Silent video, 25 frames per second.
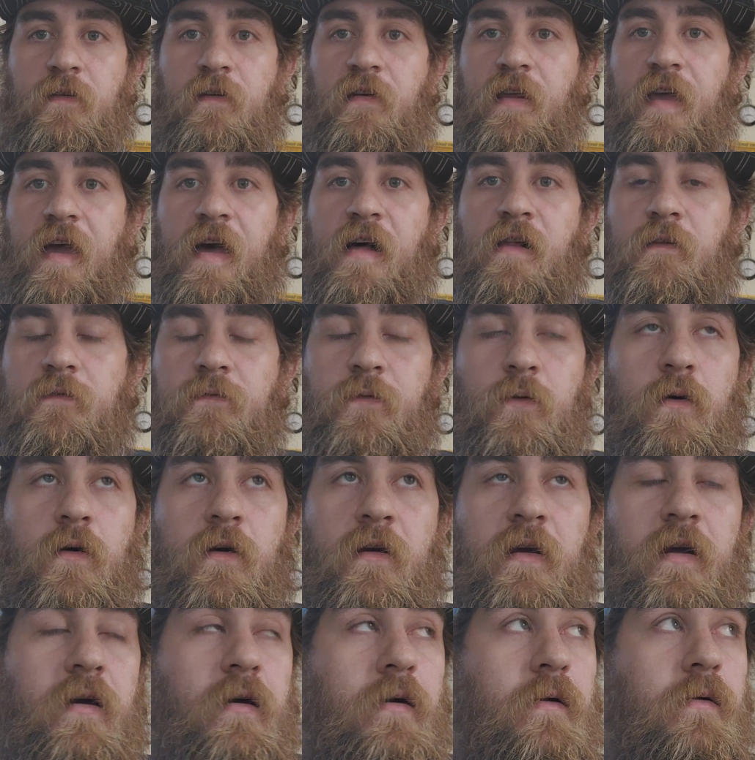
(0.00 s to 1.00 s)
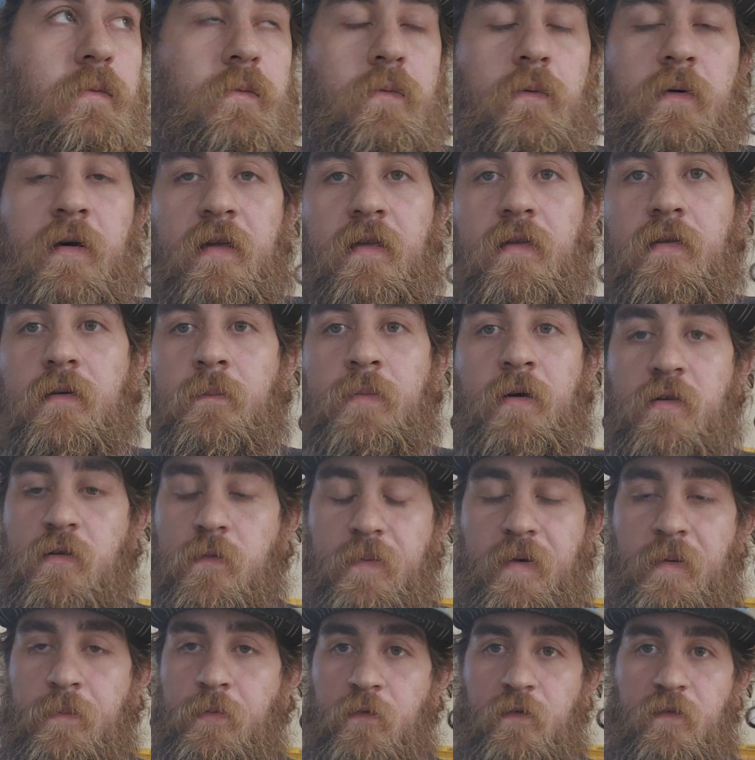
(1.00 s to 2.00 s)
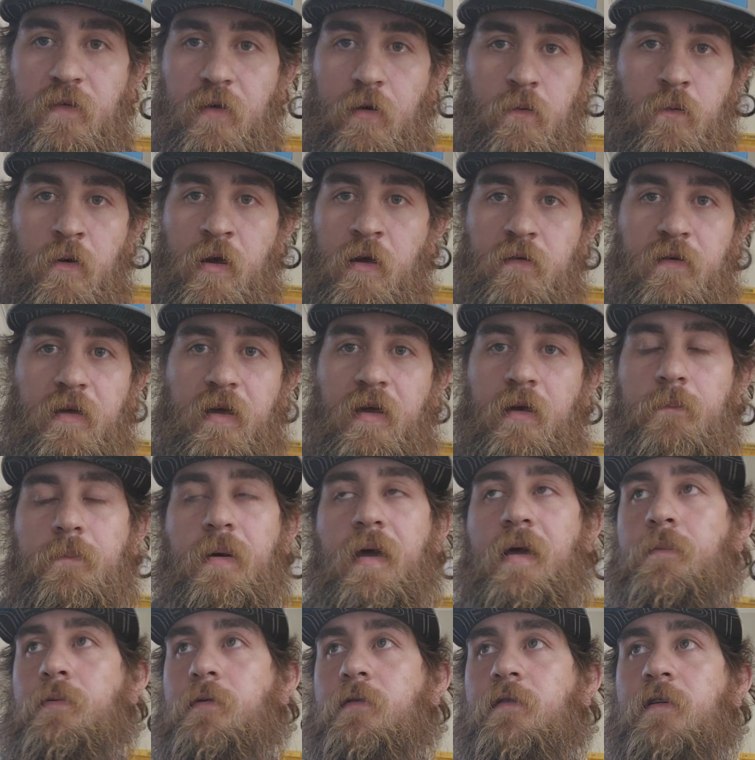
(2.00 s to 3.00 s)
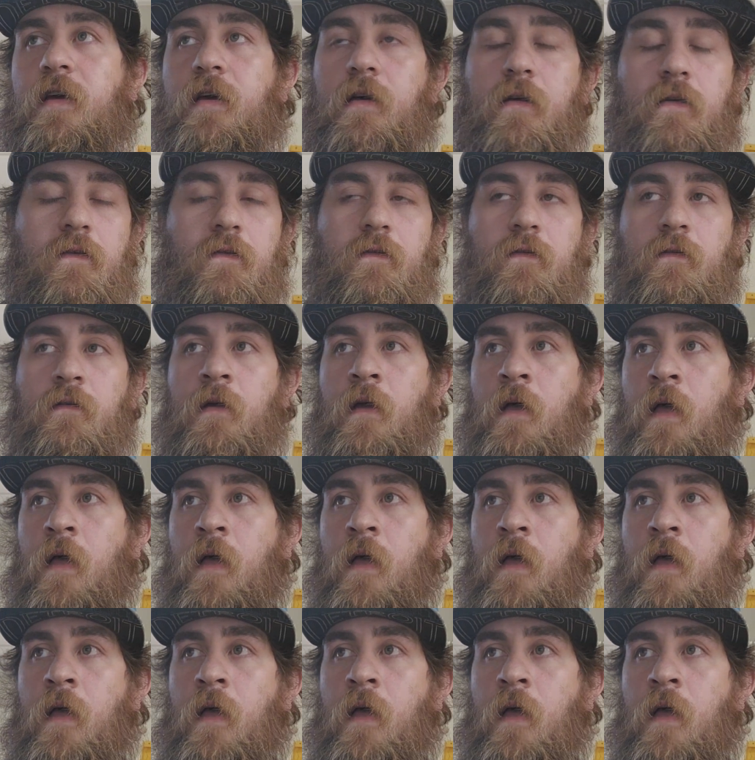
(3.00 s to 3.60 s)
in California with a bunch of people sitting around taking paper tests.